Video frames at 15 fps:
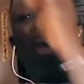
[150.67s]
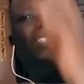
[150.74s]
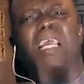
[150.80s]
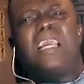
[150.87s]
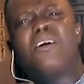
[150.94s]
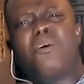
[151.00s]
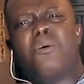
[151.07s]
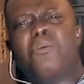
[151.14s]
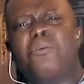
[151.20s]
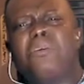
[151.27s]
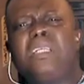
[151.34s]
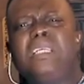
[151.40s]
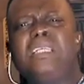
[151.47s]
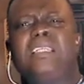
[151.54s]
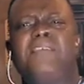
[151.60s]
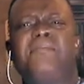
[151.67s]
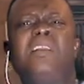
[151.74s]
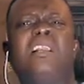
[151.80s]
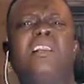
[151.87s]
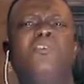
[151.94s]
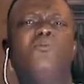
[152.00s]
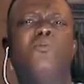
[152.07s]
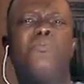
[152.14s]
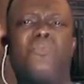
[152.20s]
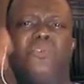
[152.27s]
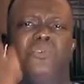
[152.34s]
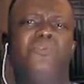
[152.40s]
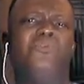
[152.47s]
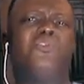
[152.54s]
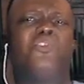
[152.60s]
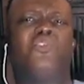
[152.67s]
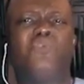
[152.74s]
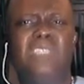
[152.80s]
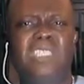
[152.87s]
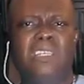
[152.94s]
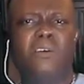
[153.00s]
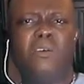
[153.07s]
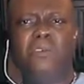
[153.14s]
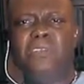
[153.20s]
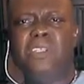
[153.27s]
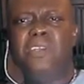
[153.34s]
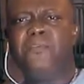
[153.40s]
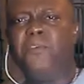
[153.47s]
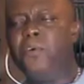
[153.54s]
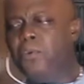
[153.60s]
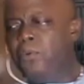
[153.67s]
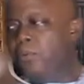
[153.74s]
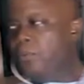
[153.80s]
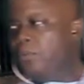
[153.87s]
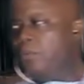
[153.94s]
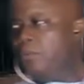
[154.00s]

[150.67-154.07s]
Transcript: 10 colony definitely will produce 20 colony for you,